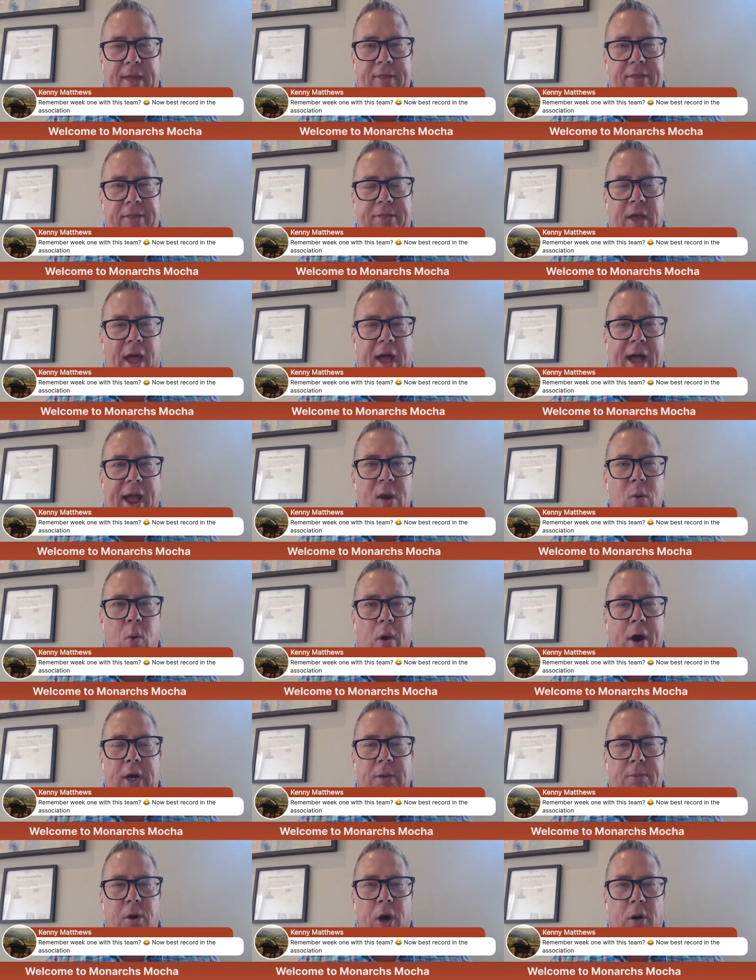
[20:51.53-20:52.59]
The high
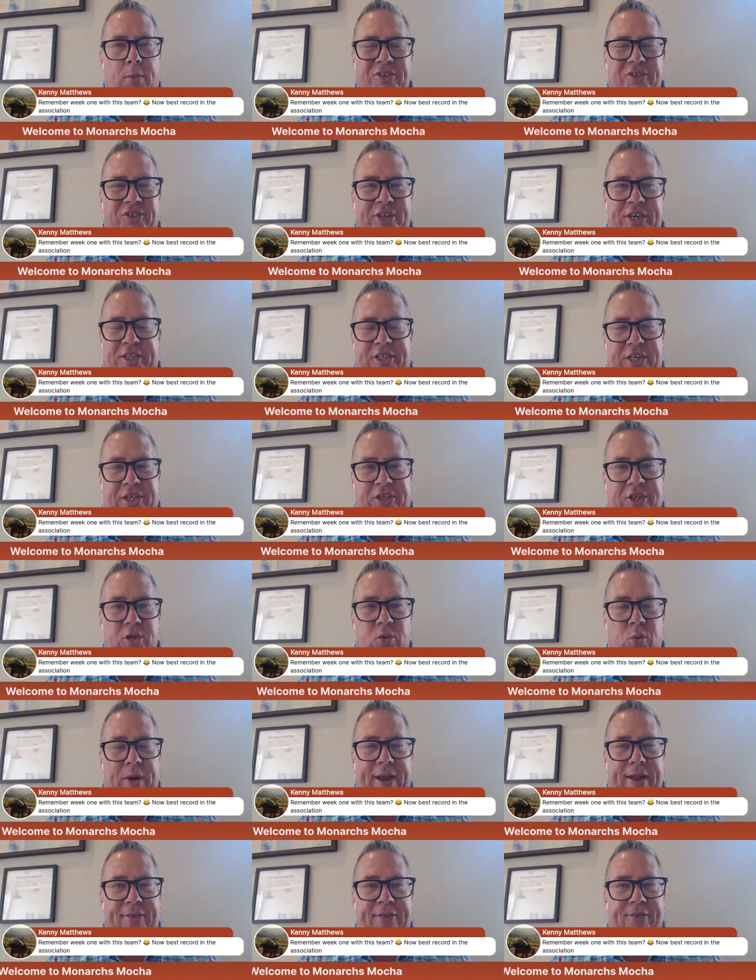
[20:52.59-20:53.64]
watermark was 62
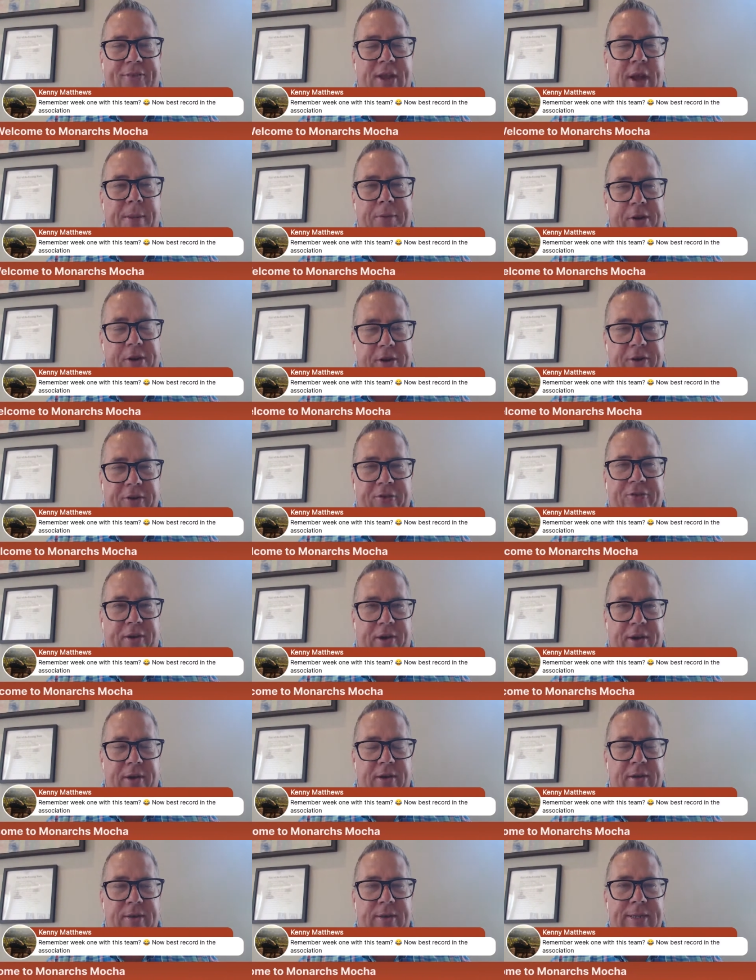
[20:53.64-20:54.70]
wins a couple of years
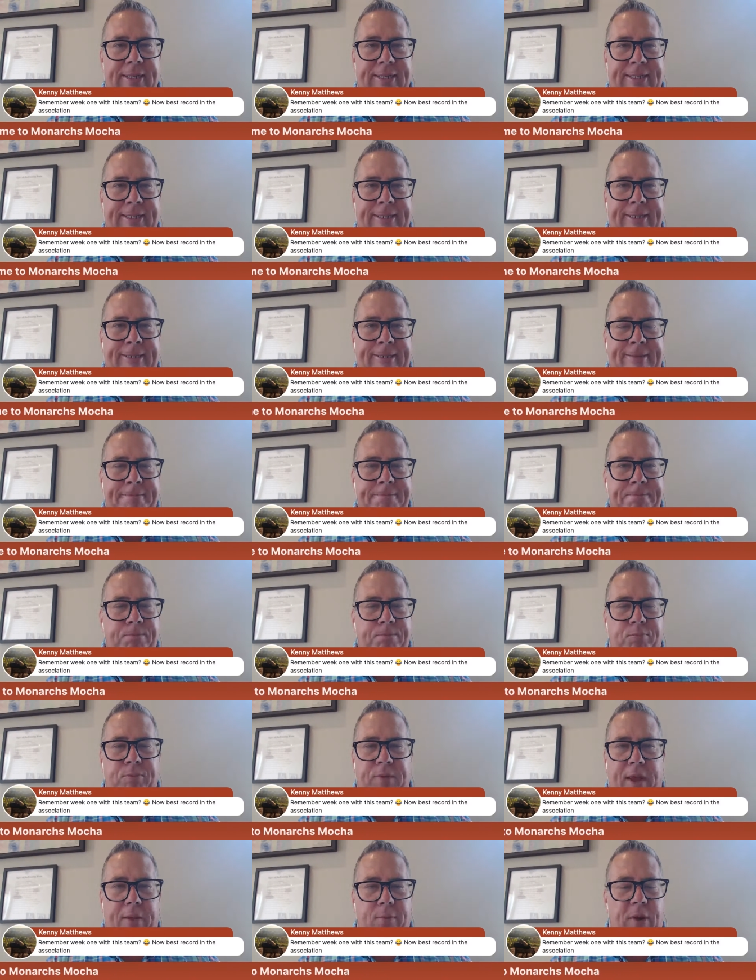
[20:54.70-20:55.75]
ago,
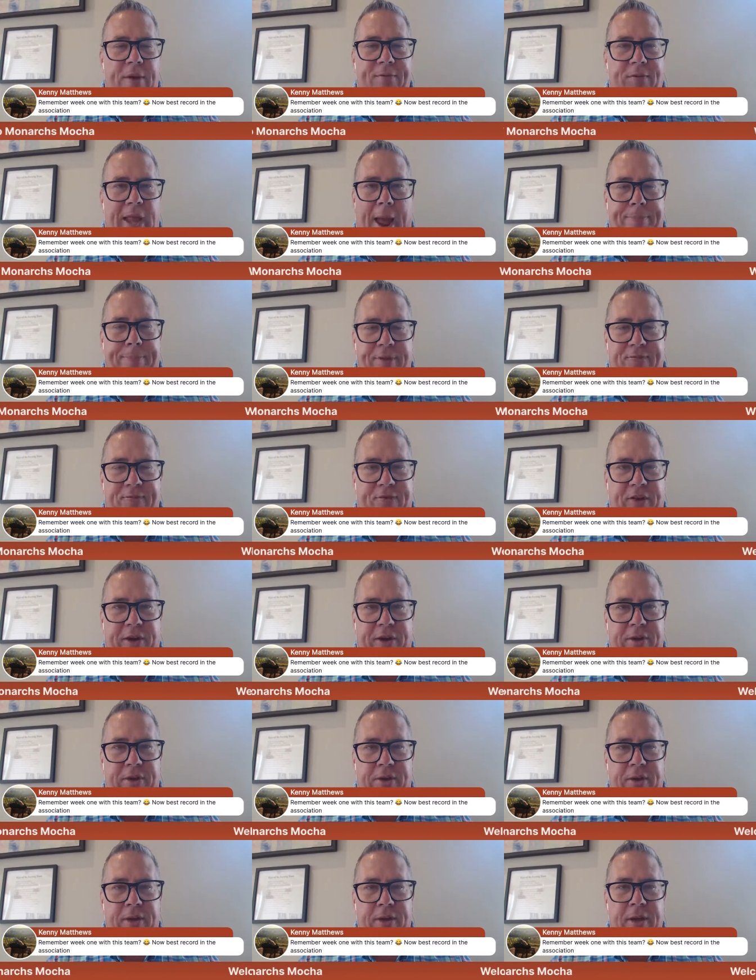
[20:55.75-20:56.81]
and we've lapped the
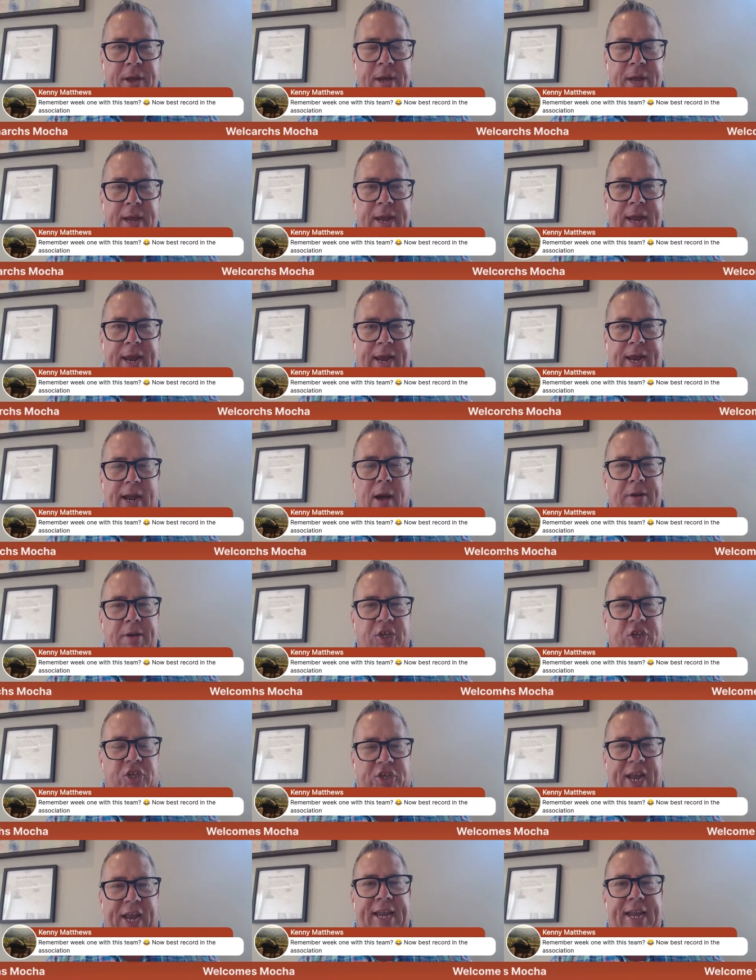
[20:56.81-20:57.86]
field. And I'm going
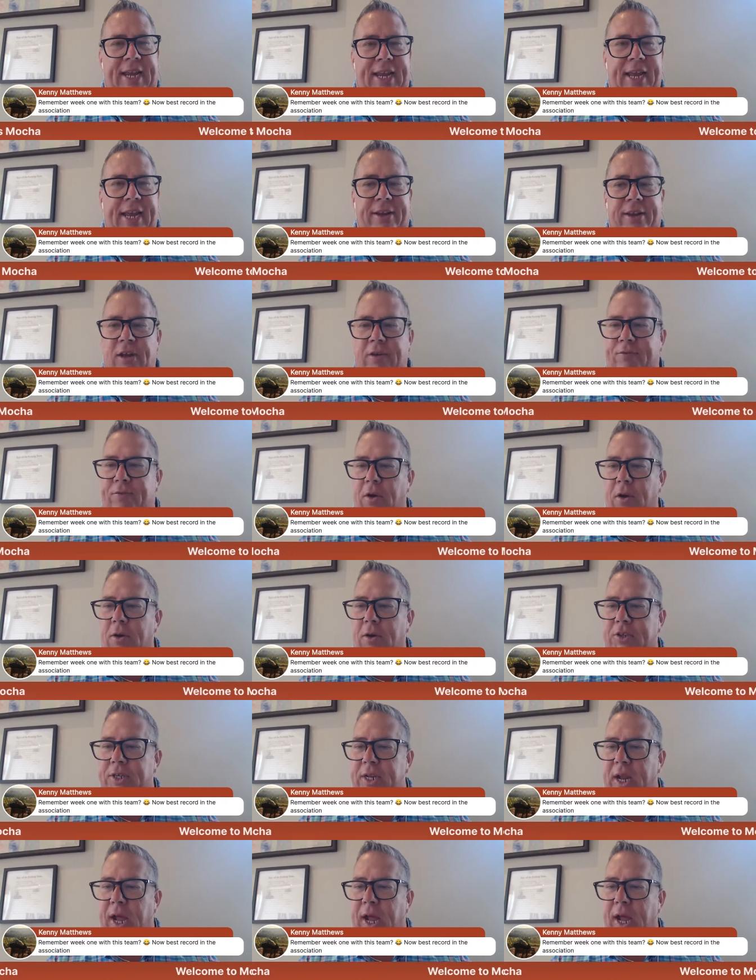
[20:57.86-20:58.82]
to say it again to you folks, and